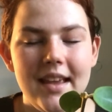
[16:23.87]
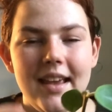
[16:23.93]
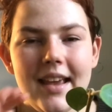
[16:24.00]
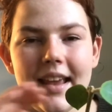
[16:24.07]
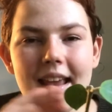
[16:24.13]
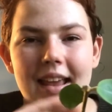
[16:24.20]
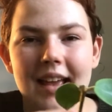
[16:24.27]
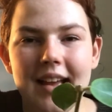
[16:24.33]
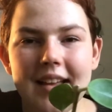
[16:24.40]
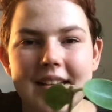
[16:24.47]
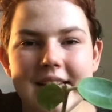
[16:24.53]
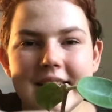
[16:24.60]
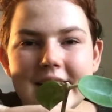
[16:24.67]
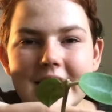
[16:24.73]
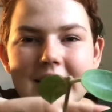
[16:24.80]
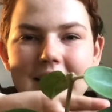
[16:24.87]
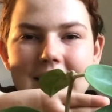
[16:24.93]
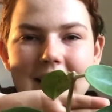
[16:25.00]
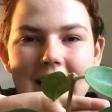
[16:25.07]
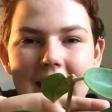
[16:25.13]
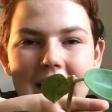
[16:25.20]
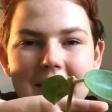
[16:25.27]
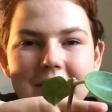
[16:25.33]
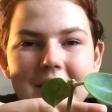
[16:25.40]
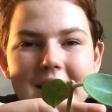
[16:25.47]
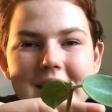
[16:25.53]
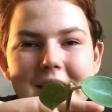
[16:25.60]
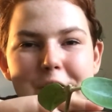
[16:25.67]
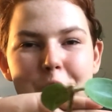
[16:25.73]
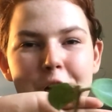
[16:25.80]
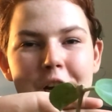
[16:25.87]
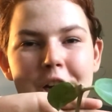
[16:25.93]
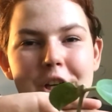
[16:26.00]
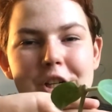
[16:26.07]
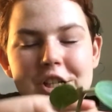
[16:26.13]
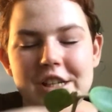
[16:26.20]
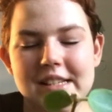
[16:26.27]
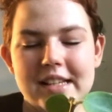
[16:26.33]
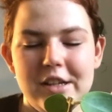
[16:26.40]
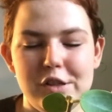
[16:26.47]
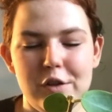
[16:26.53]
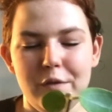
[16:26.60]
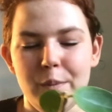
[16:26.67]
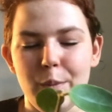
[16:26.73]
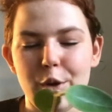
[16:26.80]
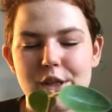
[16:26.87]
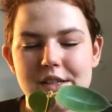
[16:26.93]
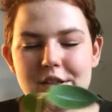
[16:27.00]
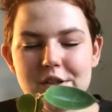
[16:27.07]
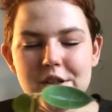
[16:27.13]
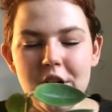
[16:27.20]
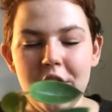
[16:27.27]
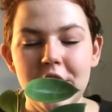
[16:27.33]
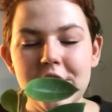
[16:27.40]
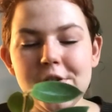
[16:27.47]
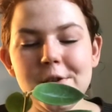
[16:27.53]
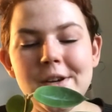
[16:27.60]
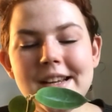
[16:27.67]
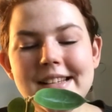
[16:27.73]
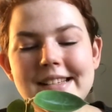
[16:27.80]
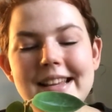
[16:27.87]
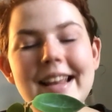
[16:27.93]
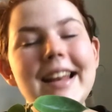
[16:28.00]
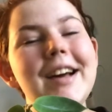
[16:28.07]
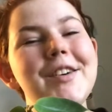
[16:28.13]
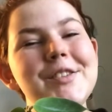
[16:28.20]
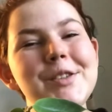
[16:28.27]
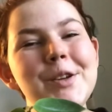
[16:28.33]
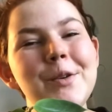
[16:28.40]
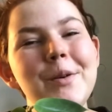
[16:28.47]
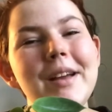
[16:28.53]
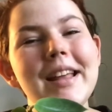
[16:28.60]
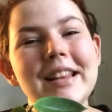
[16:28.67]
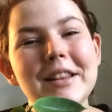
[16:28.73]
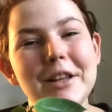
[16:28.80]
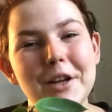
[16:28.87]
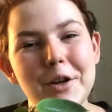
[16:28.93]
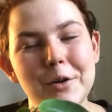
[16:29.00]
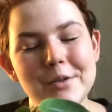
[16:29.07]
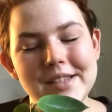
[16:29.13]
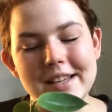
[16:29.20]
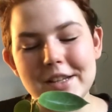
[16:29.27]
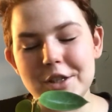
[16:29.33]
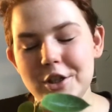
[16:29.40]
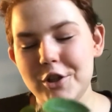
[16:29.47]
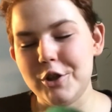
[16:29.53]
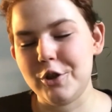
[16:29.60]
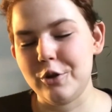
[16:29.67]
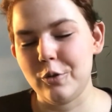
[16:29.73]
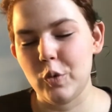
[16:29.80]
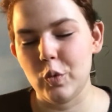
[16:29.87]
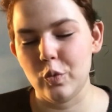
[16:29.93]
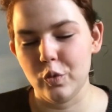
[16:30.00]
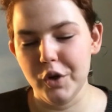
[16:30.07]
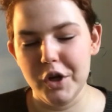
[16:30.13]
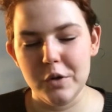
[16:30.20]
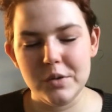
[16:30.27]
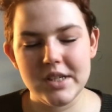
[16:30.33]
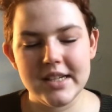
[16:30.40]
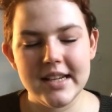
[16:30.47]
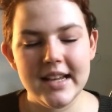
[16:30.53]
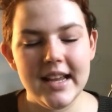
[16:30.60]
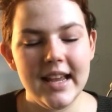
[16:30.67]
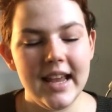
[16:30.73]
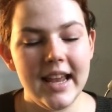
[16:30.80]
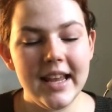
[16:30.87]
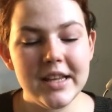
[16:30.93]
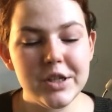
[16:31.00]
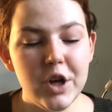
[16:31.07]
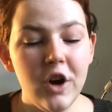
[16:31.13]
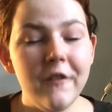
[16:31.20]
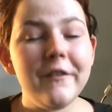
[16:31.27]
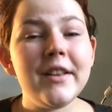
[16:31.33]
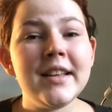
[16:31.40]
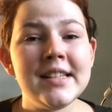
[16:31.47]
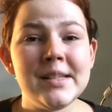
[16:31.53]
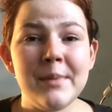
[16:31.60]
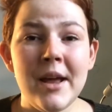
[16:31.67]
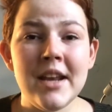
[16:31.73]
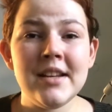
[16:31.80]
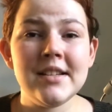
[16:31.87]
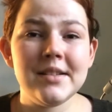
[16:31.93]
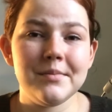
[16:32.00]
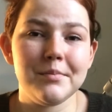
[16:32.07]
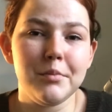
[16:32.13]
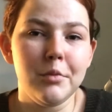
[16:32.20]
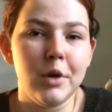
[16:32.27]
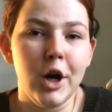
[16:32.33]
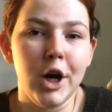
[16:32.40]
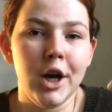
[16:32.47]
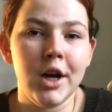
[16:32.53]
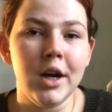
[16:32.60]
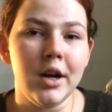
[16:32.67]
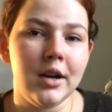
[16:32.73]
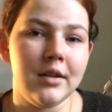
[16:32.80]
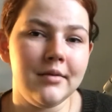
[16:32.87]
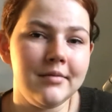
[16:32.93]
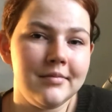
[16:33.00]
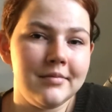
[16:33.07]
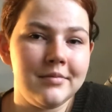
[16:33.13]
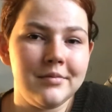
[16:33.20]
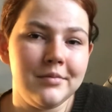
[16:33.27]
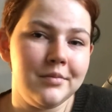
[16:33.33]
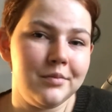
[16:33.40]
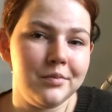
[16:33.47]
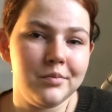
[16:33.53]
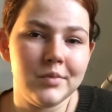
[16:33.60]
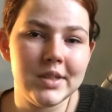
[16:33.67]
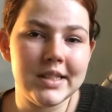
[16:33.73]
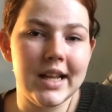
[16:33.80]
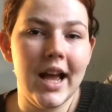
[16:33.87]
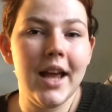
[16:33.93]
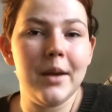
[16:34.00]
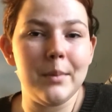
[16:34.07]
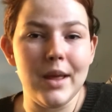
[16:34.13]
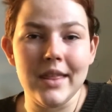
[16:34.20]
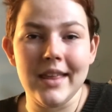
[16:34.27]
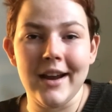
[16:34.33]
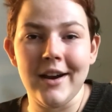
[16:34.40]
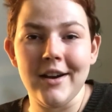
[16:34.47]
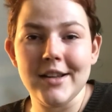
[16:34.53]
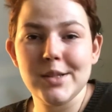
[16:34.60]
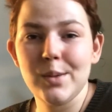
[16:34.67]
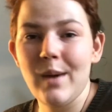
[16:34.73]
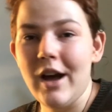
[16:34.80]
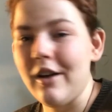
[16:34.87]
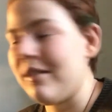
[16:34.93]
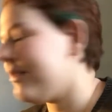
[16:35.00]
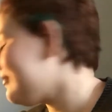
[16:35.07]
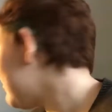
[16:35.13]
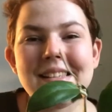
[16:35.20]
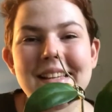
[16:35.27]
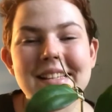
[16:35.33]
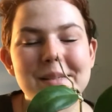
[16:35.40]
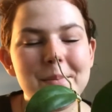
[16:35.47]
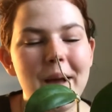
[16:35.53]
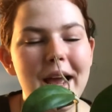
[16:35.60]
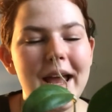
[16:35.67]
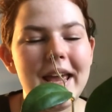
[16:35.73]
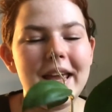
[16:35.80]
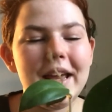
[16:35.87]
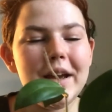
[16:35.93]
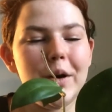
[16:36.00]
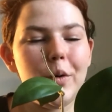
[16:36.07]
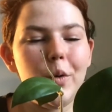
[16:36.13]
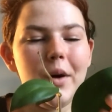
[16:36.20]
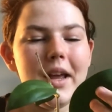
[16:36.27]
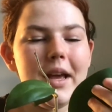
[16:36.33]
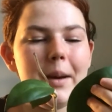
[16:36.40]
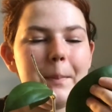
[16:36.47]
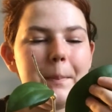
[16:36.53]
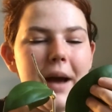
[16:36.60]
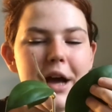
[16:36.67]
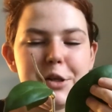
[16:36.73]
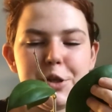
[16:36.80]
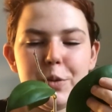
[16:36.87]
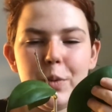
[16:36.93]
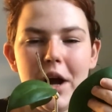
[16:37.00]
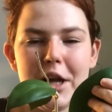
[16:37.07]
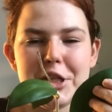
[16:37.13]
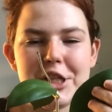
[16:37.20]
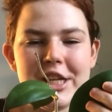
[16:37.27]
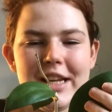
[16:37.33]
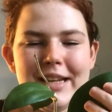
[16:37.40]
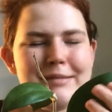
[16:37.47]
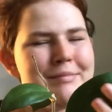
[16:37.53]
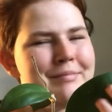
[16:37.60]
And yeah, this is her. She's also from Crystal Star Nurseries and also in Lacuza to root, and hopefully spend her time in there as well. Is my Hoya Pachawachi.